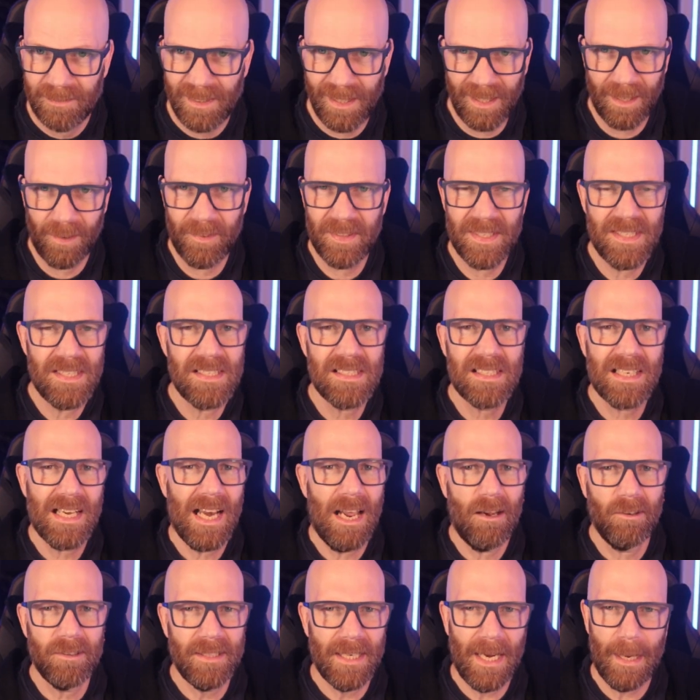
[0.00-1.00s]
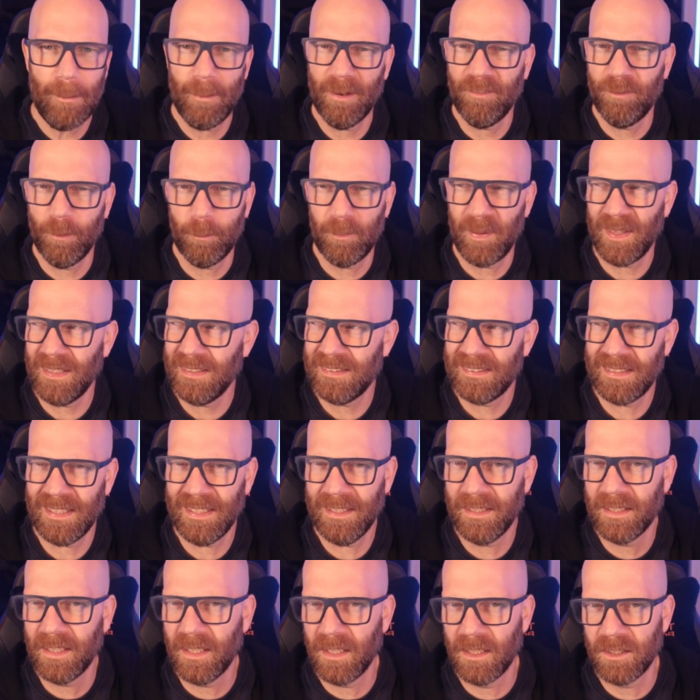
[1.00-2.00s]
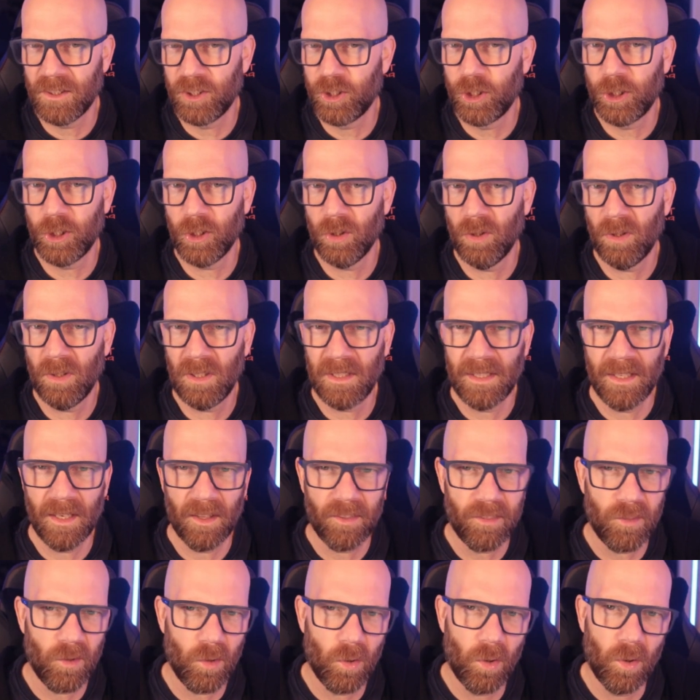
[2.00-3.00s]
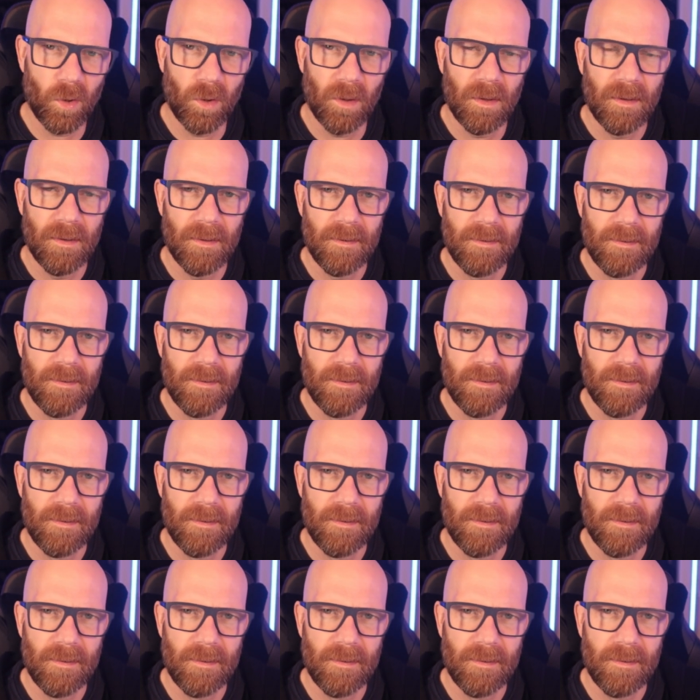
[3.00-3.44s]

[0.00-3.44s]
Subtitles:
You know, this is cloud gaming for PC nerds, surely, I thought.